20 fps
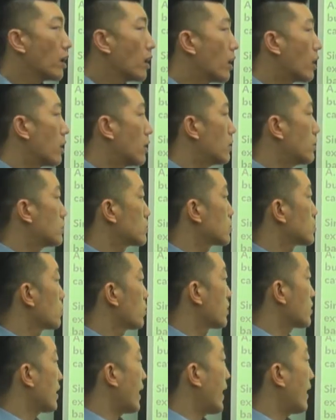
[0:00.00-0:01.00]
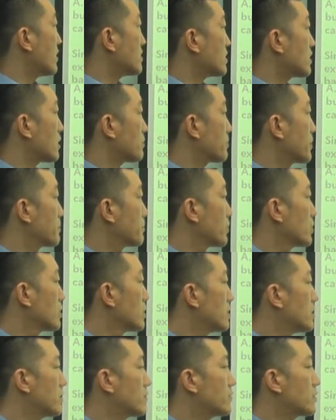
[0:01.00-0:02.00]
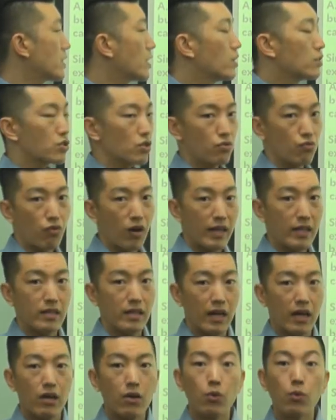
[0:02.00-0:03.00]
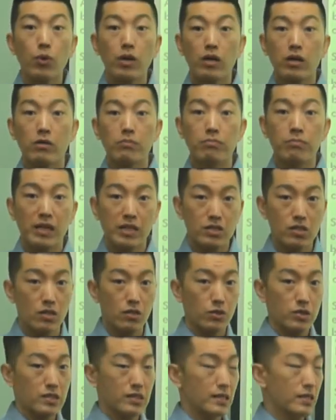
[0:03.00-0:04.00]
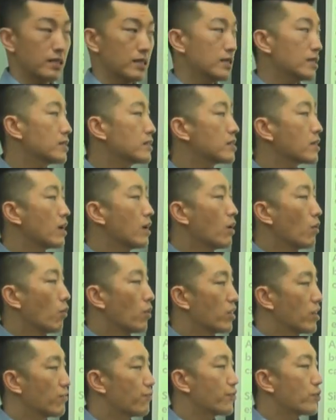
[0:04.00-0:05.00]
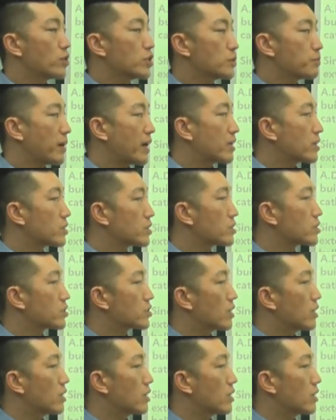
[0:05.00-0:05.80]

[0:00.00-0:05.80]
to where the Aztec people lived, to right now where Mexico City is, when the first Spanish